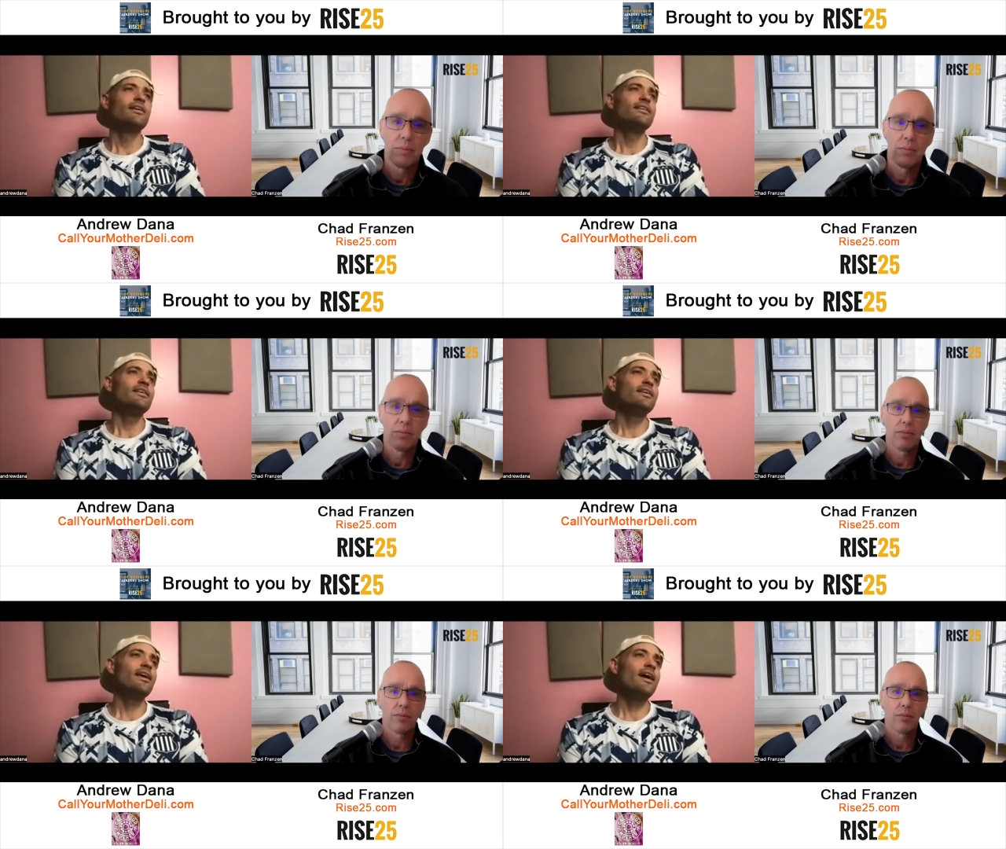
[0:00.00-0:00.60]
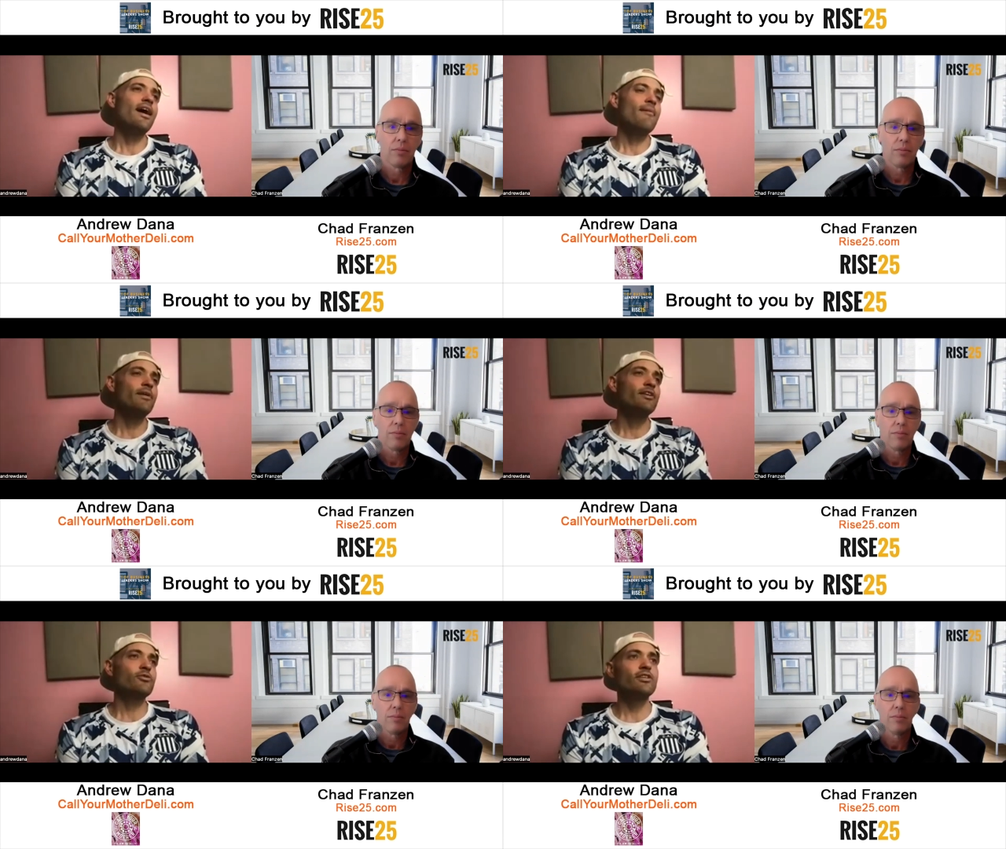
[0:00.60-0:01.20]
Speaker 1: Yeah, I
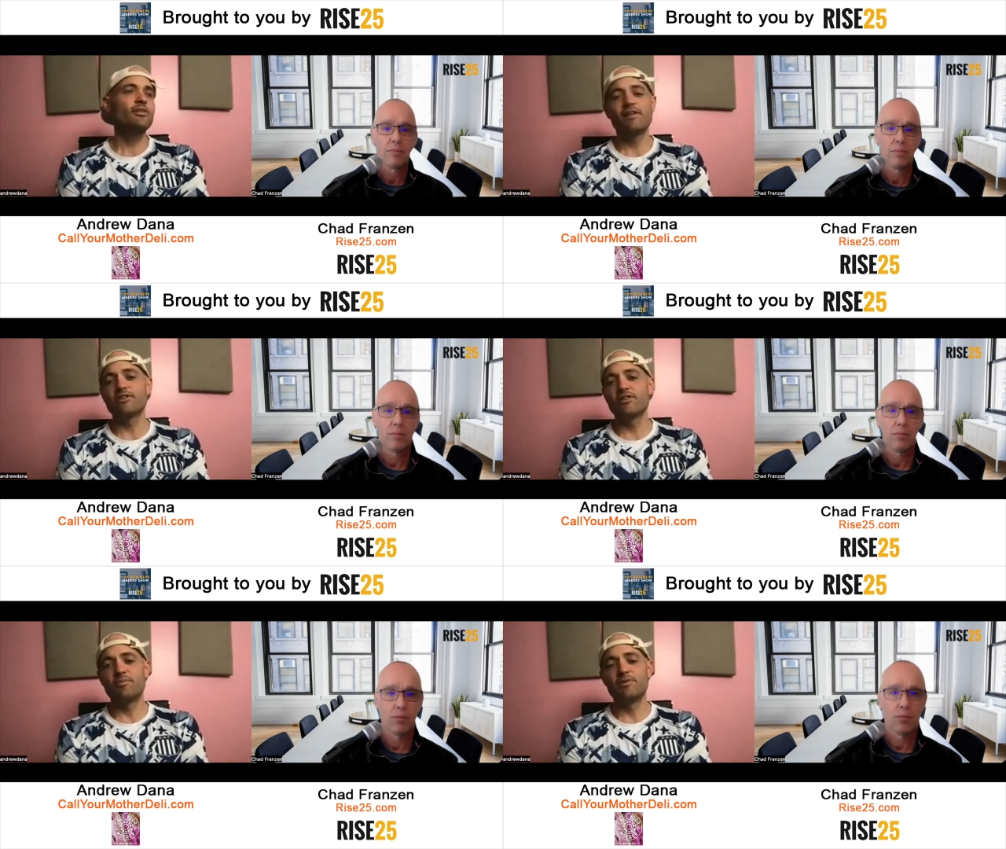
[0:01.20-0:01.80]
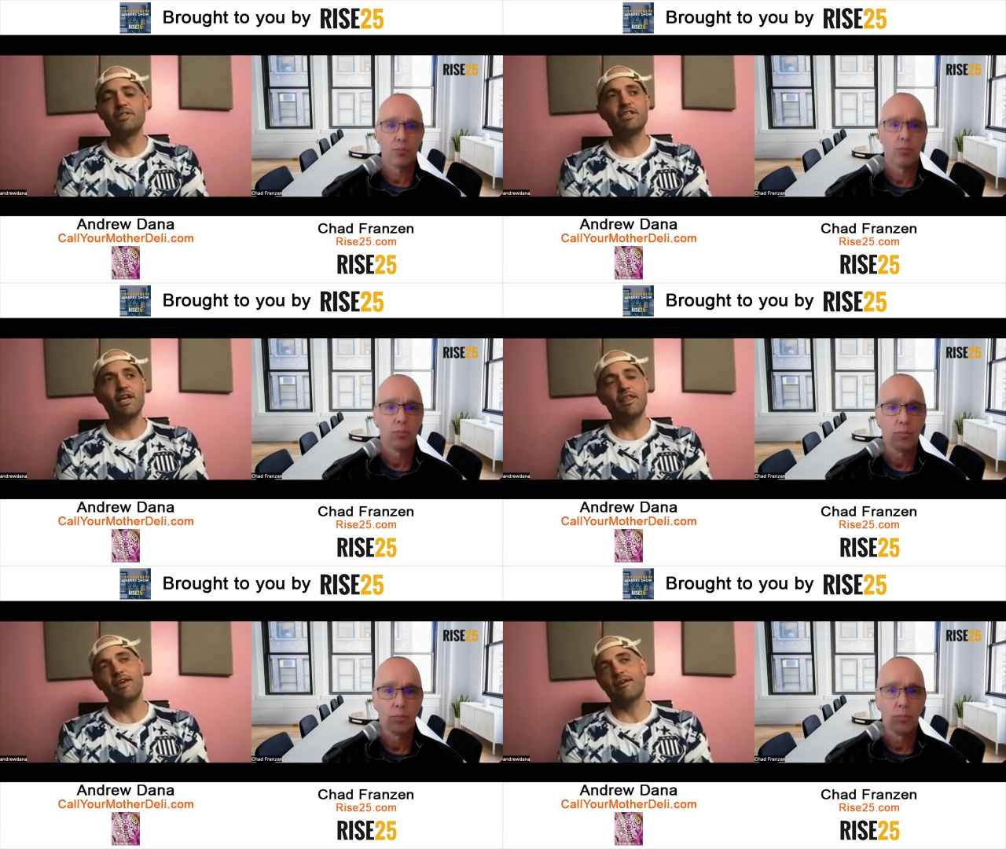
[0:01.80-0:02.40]
mean, it sort of depends on the position.
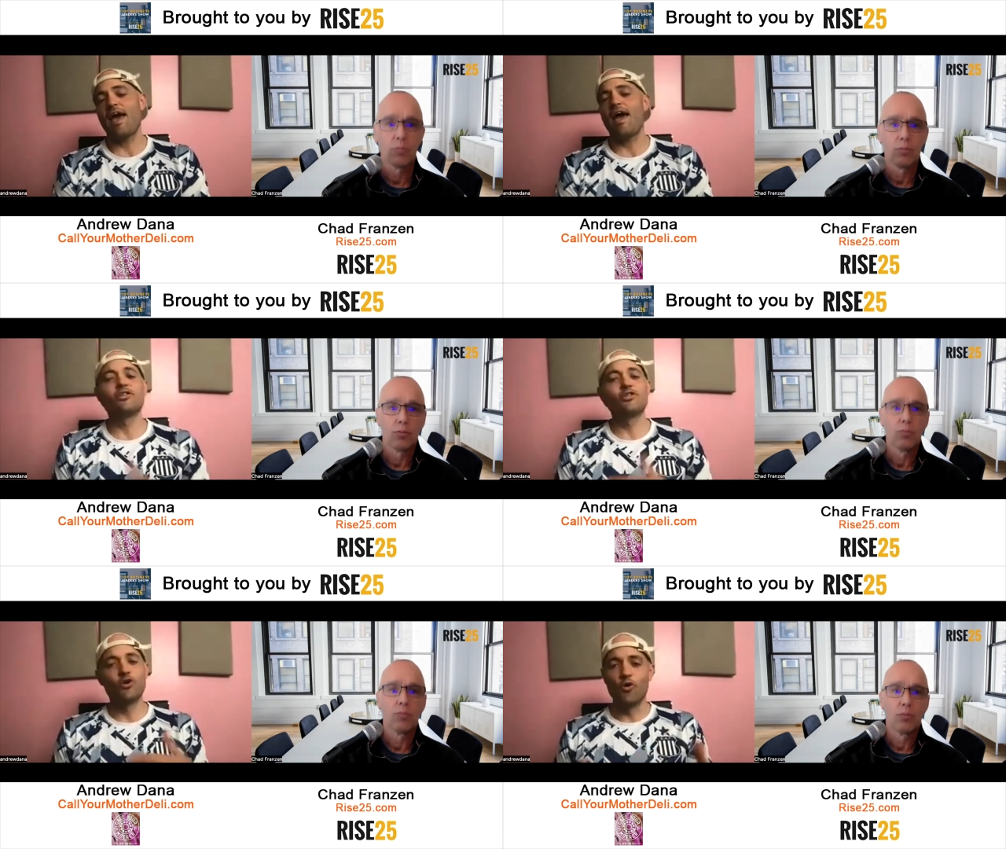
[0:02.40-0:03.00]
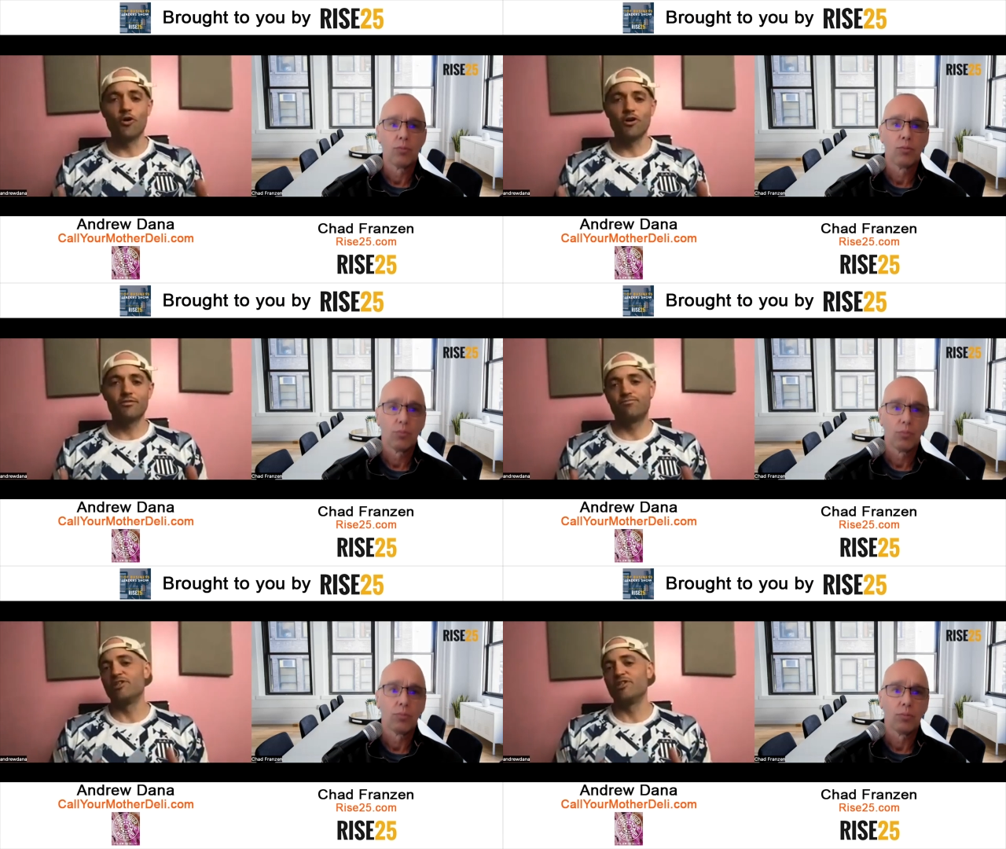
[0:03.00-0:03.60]
Like at its
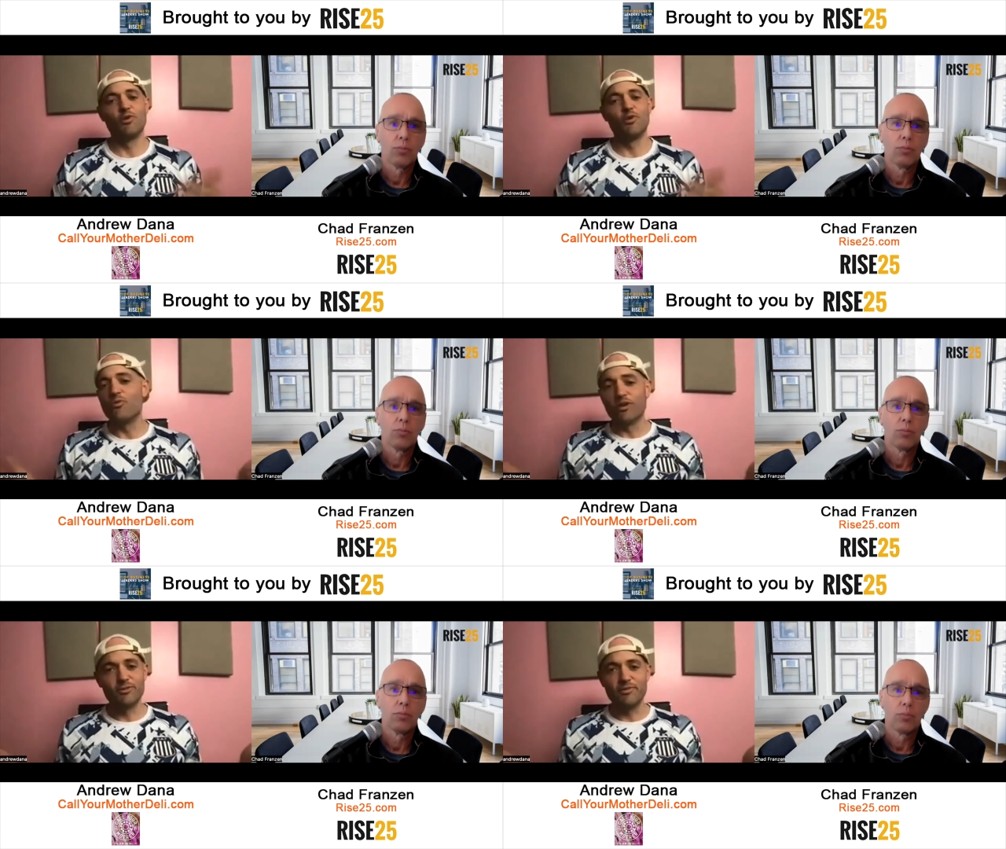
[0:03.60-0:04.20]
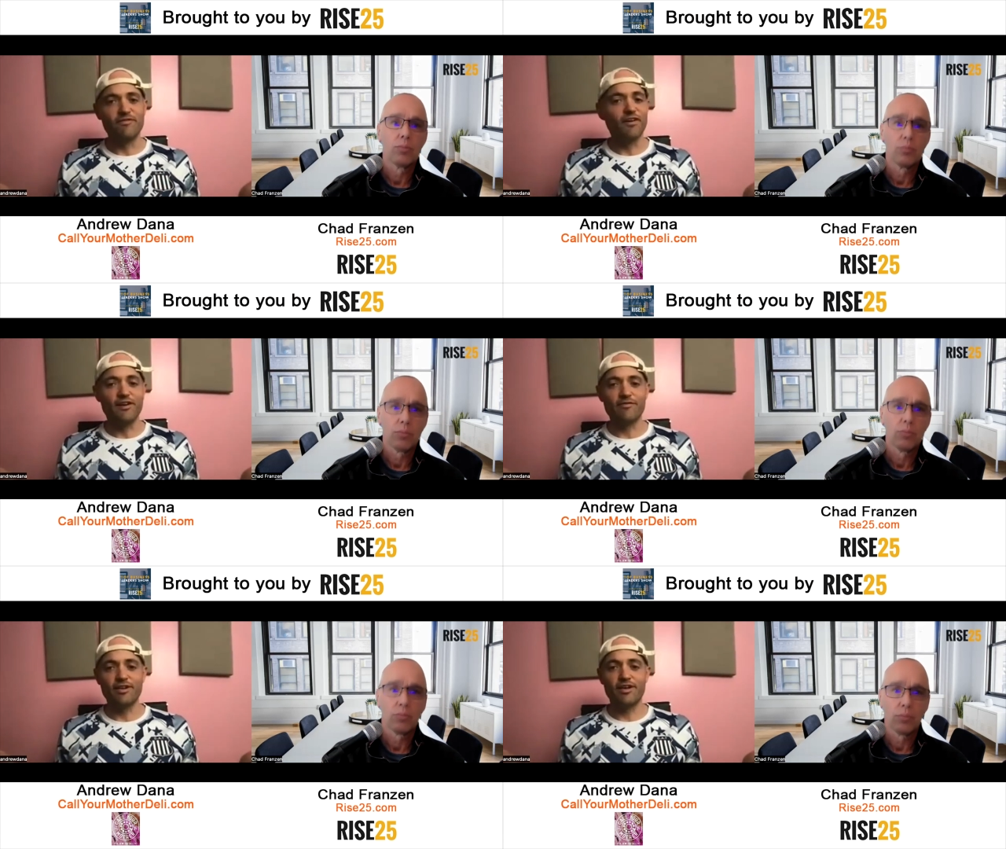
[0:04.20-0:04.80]
core, we just want work to be fun
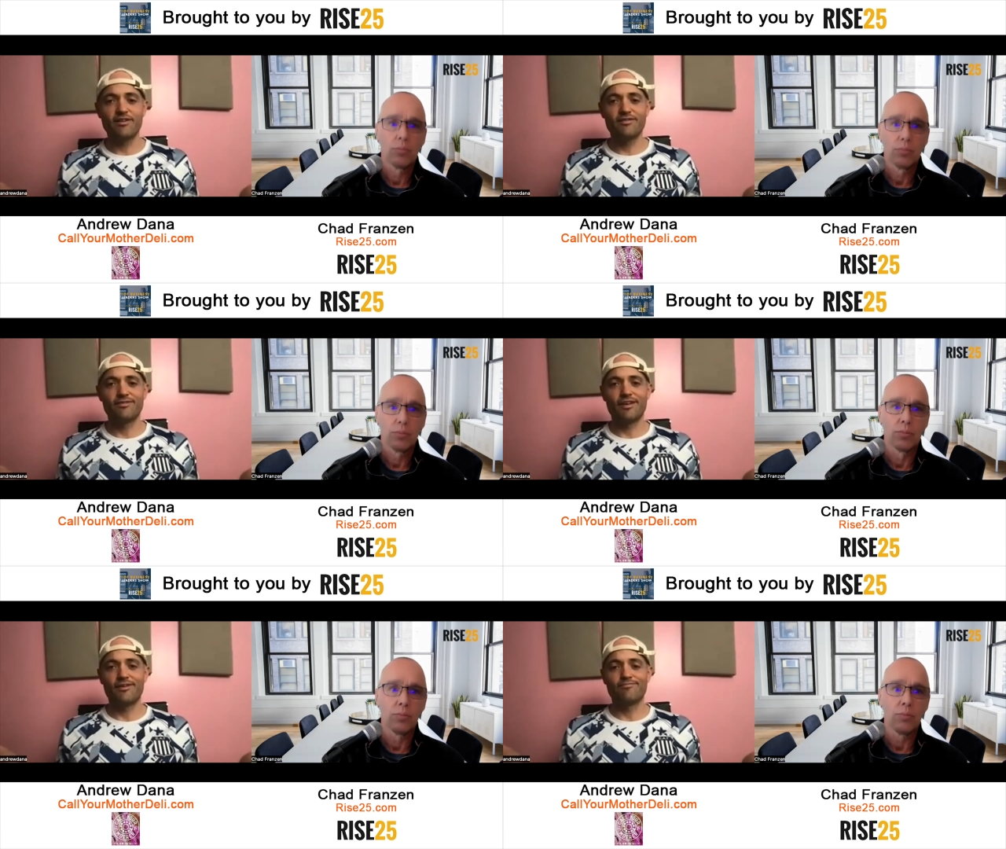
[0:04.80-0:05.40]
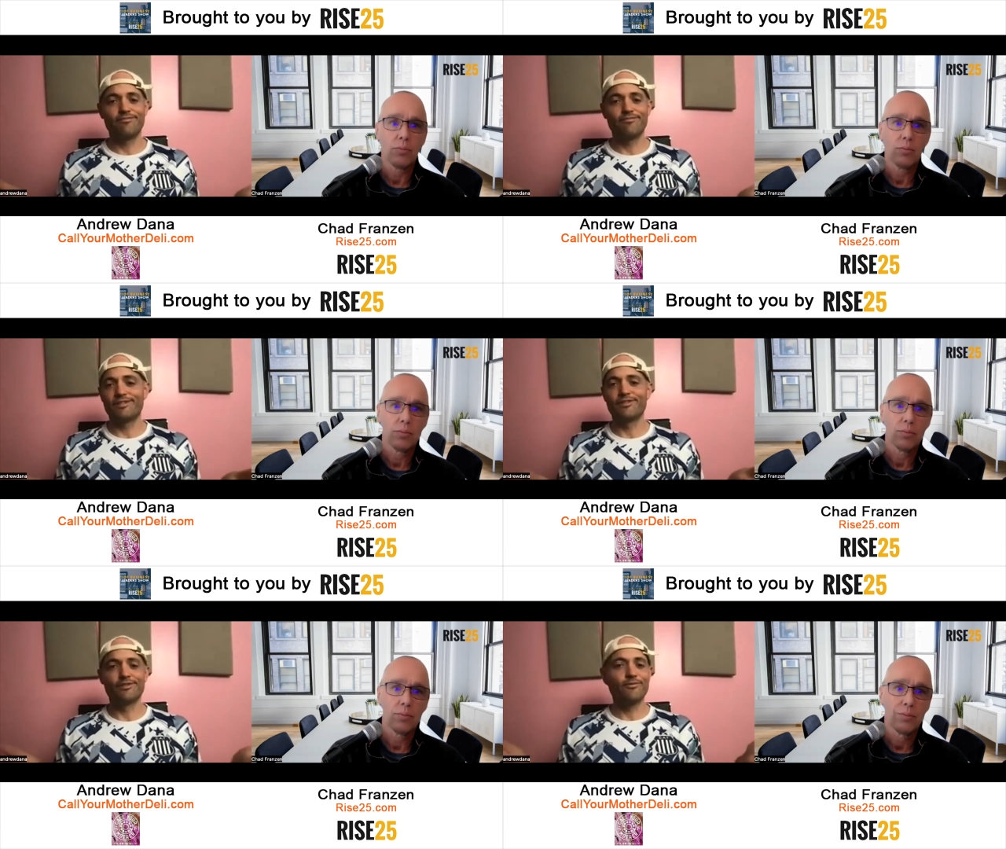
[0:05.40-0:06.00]
every day. Like mm-hmm. this is a